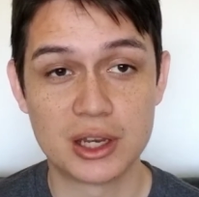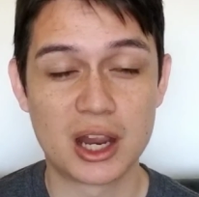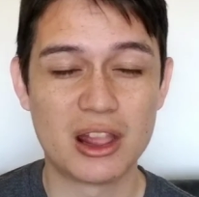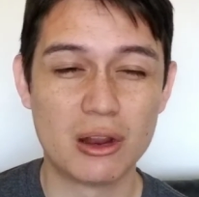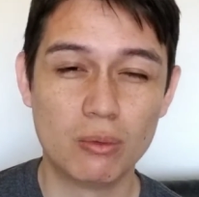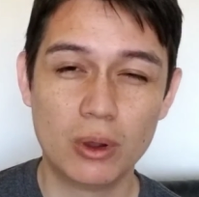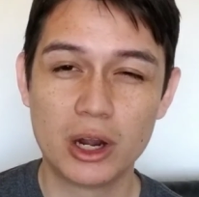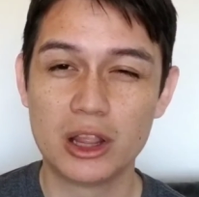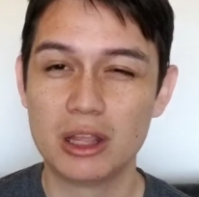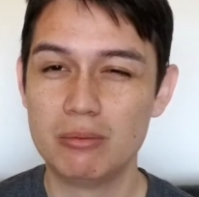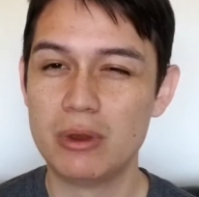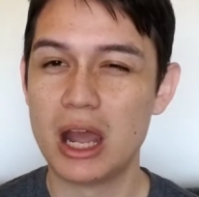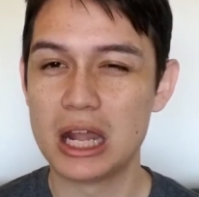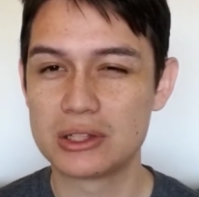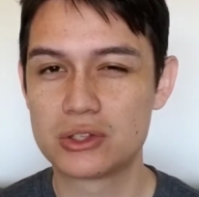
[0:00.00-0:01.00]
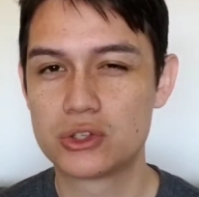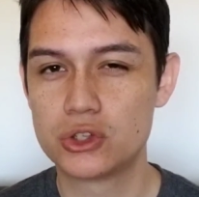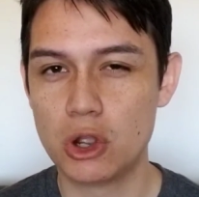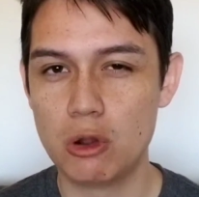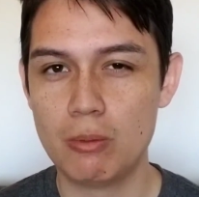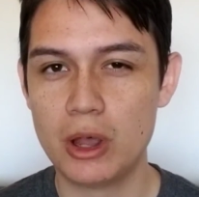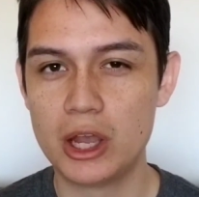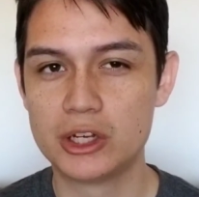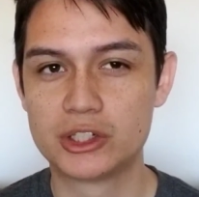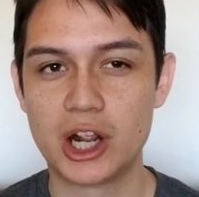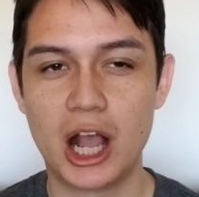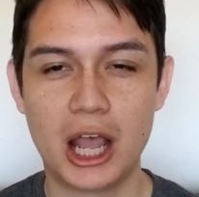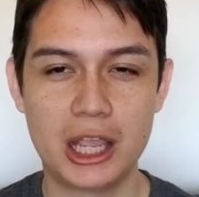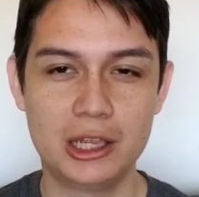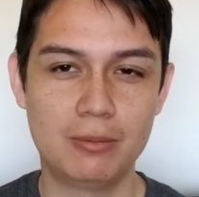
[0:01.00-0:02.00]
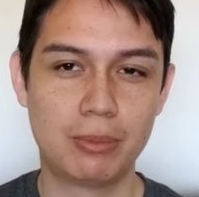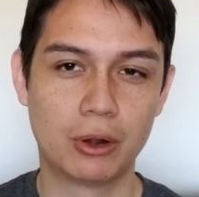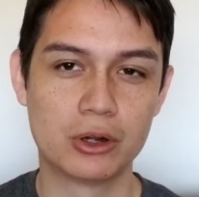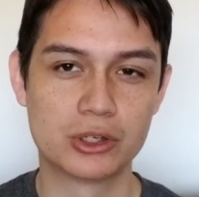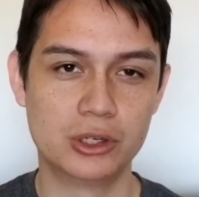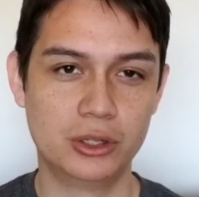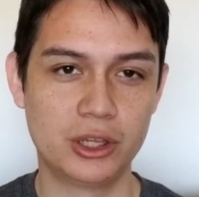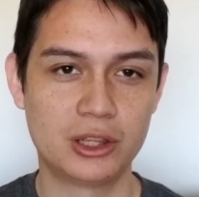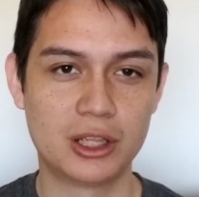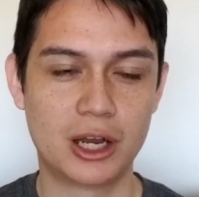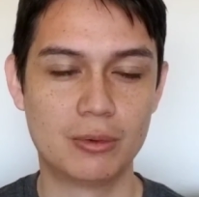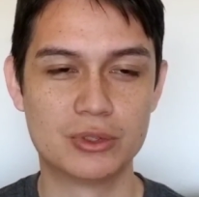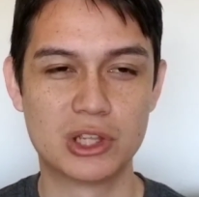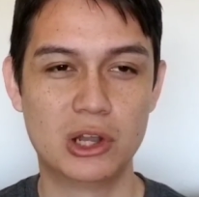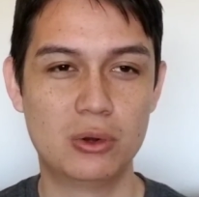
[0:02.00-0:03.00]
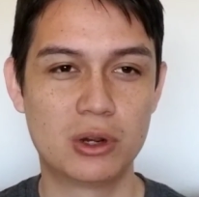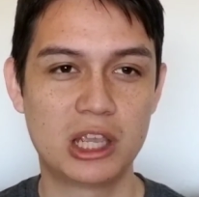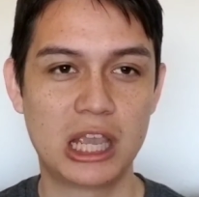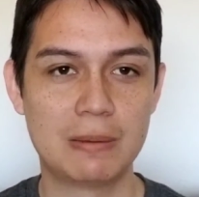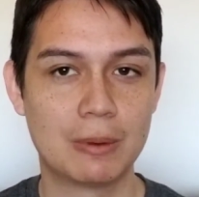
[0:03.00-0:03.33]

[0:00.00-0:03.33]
and then one of them not so much. I personally thought it was okay,